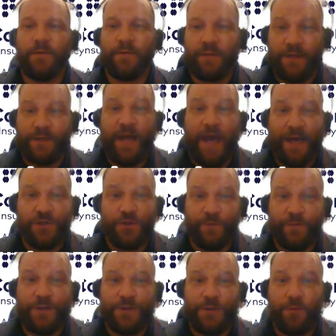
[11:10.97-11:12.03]

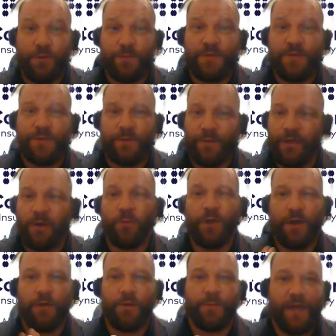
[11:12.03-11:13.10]
catastrophe storms, you know, we
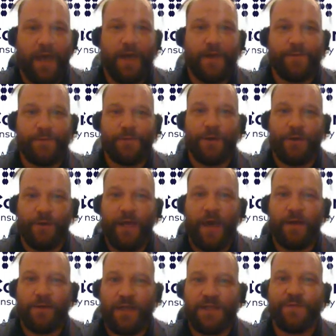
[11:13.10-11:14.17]
call them cat, you know,
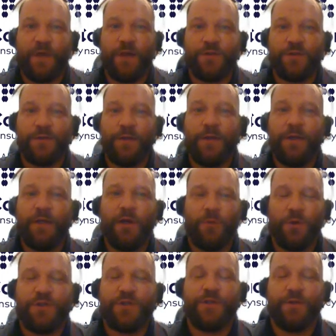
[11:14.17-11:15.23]
cat classification,
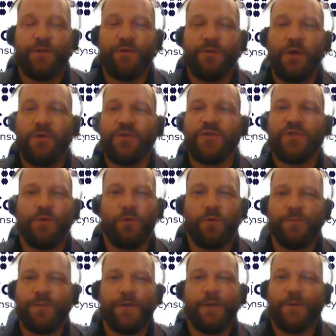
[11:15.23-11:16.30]
which those
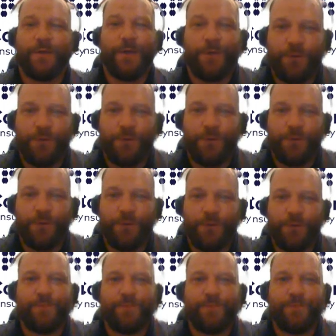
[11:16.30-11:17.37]
storms, you know, like derecho,
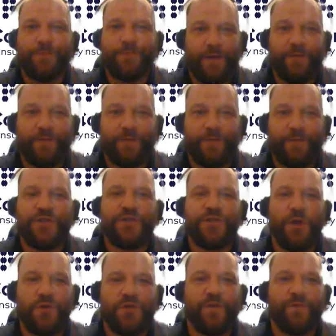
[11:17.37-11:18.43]
things like that, that are
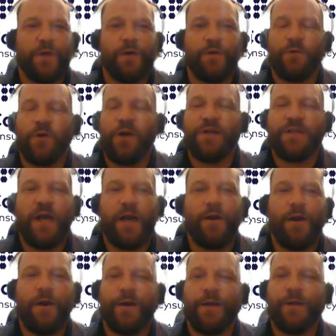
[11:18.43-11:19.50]
so severe for an
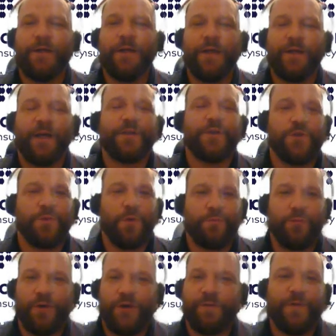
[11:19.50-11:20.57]
entire area, like there's a
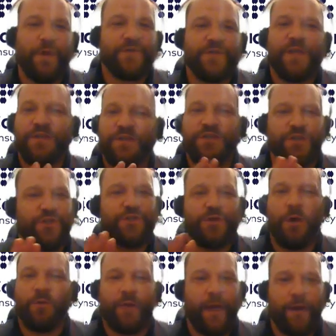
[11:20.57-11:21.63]
reprieve. Those things just
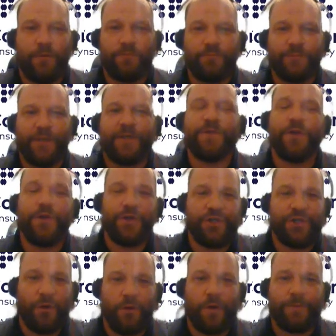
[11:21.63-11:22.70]
don't count. Like they're going to
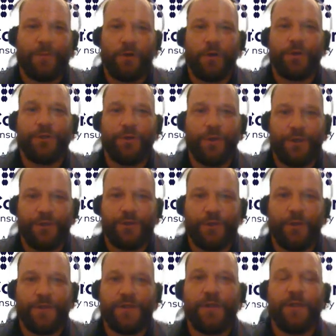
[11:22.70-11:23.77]
show up on your insurance,